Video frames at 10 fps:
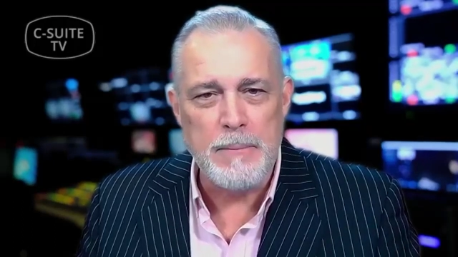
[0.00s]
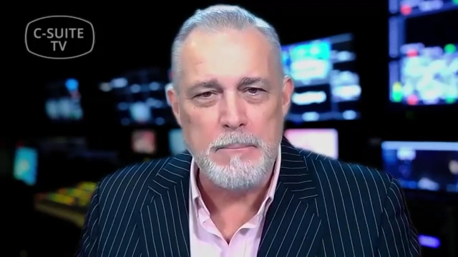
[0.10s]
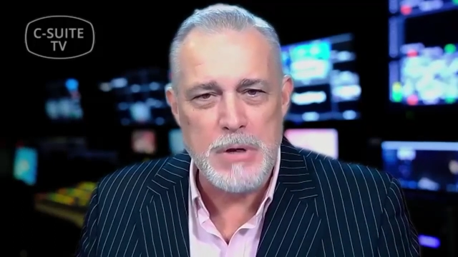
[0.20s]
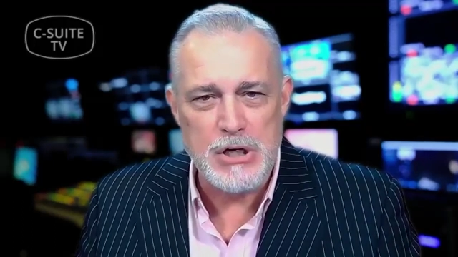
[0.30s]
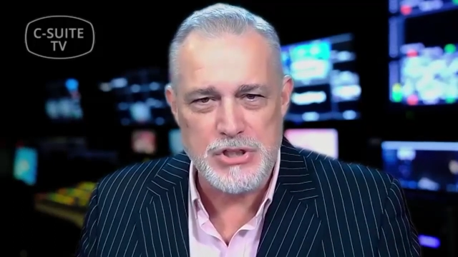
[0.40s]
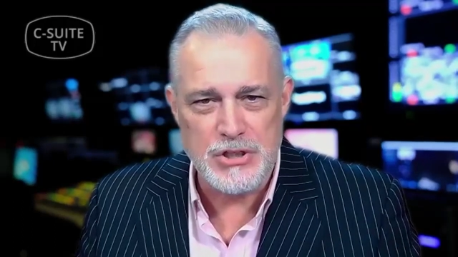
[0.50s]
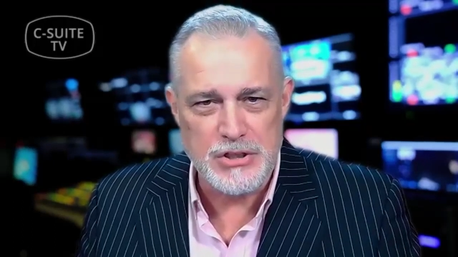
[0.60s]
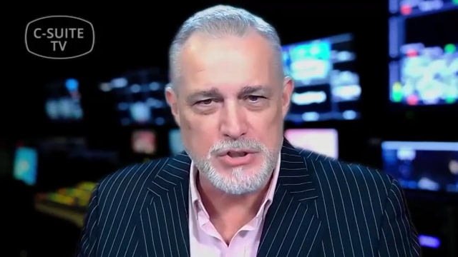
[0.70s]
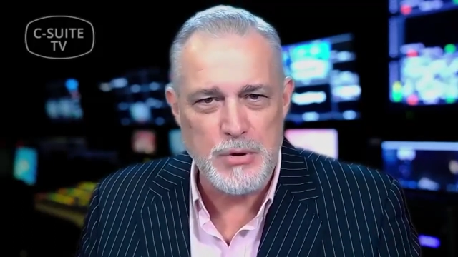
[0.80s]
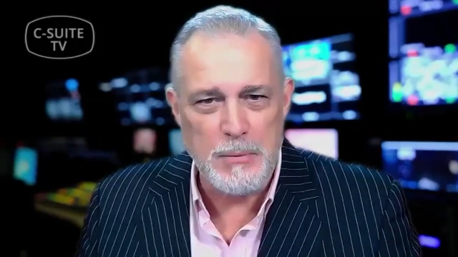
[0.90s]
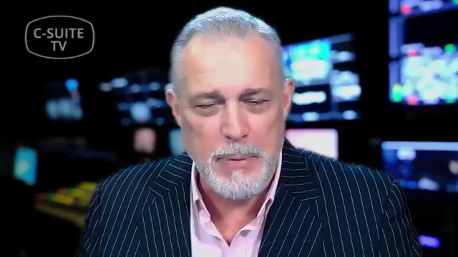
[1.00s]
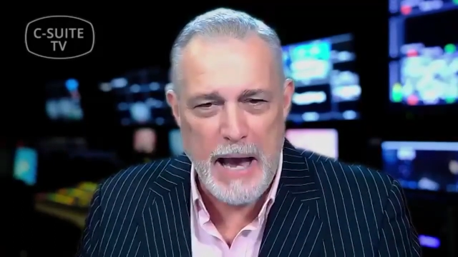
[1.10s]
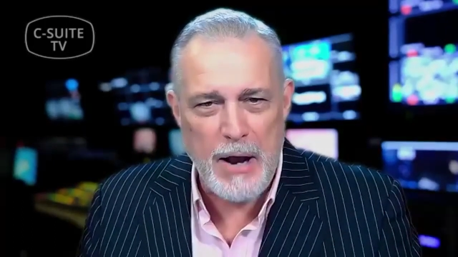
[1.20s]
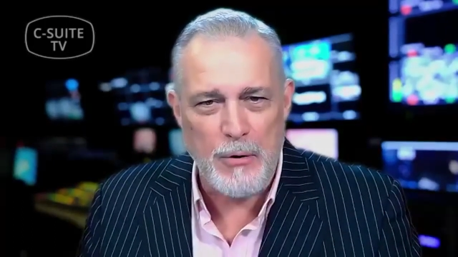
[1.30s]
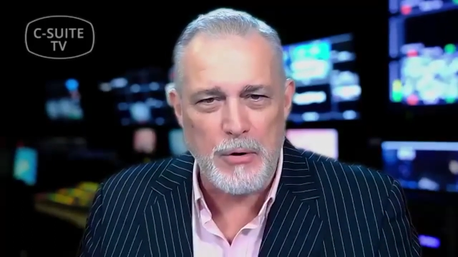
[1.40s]
a mission to
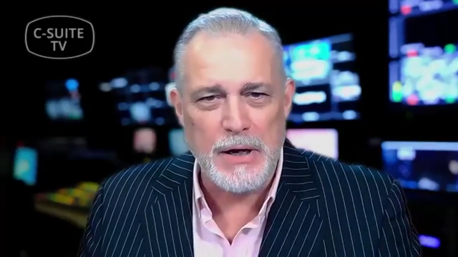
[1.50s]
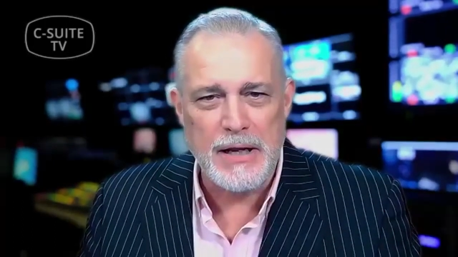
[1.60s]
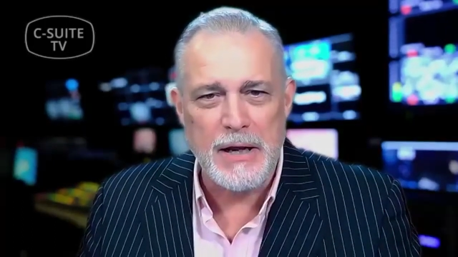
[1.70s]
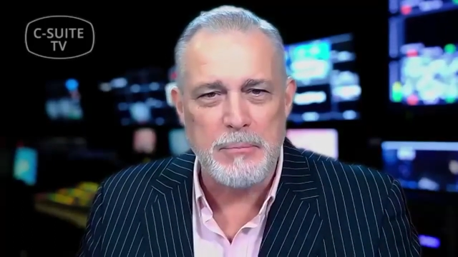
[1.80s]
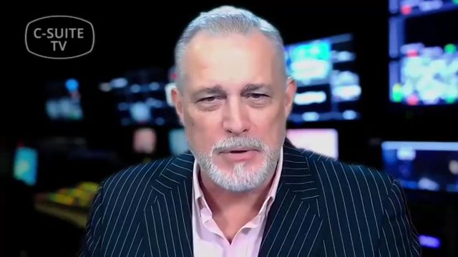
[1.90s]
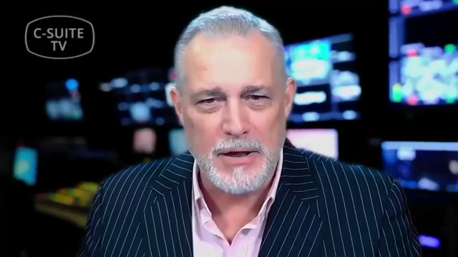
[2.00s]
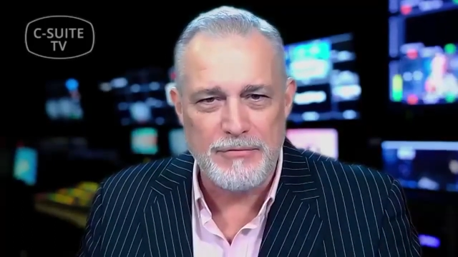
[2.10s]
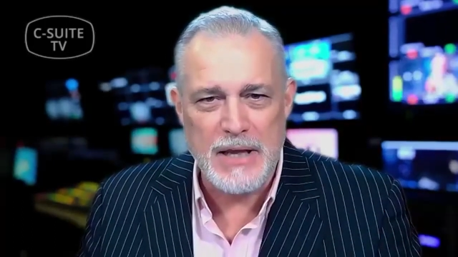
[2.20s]
empower and uplift,